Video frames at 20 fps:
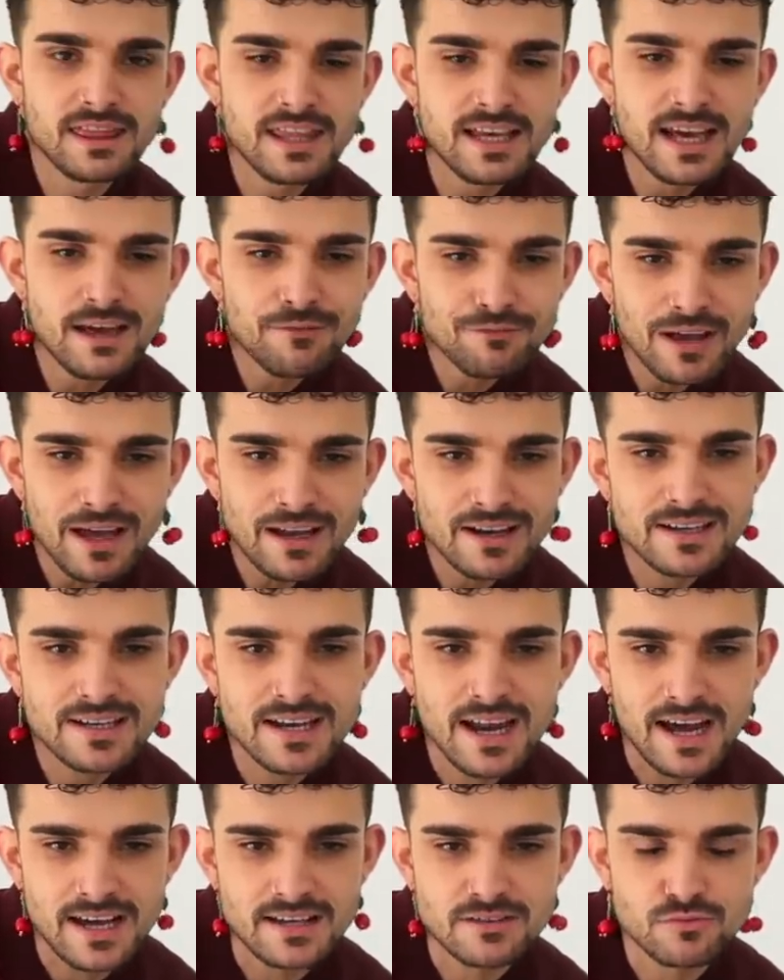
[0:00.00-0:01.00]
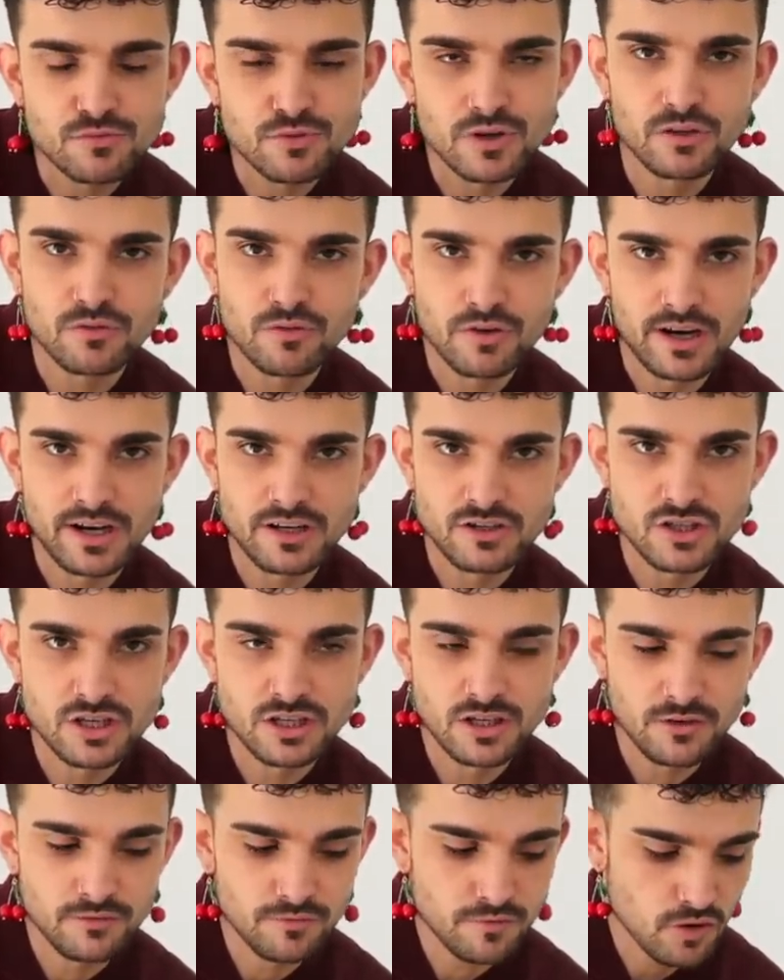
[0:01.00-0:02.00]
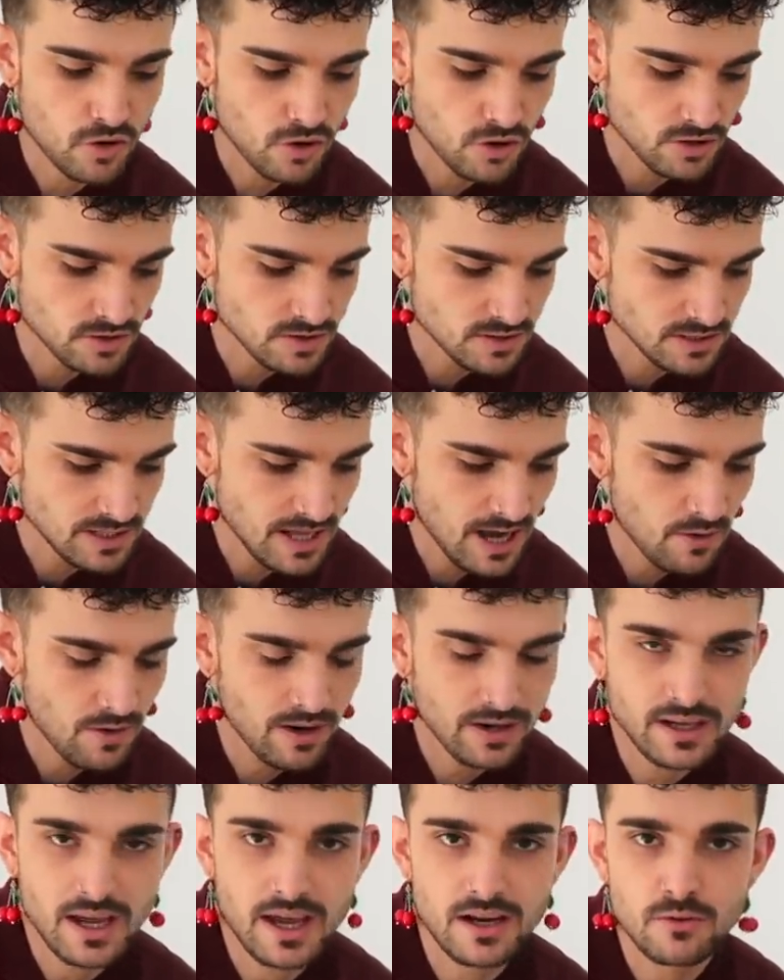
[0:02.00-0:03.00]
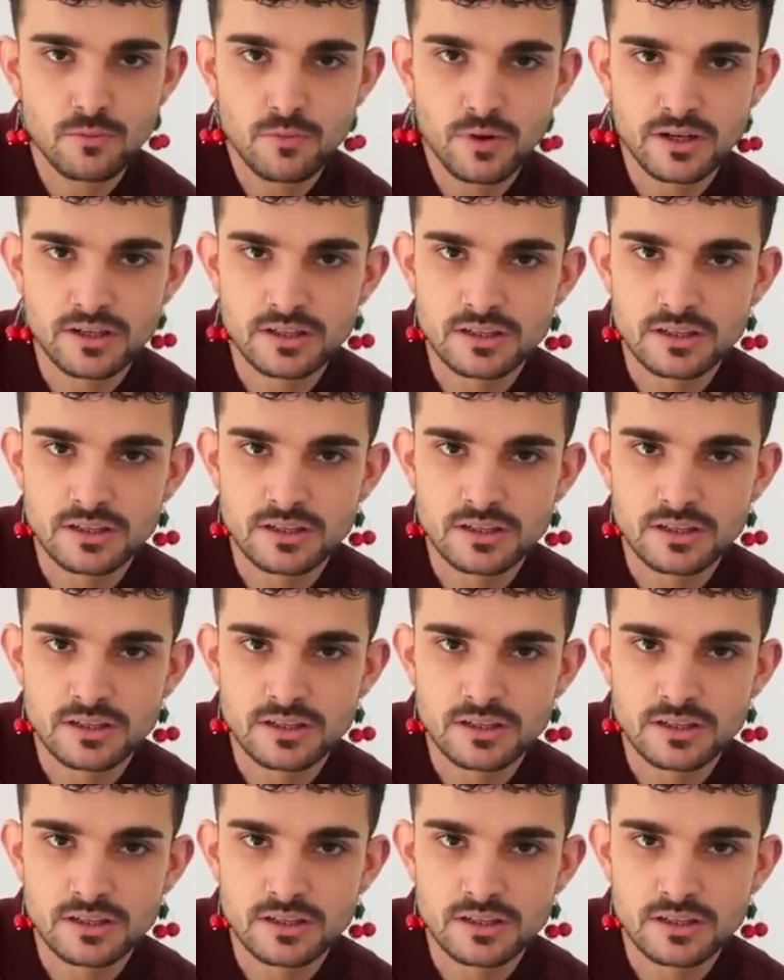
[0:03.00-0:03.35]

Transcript: think I've got a nice recreation of hers. Now I kind of want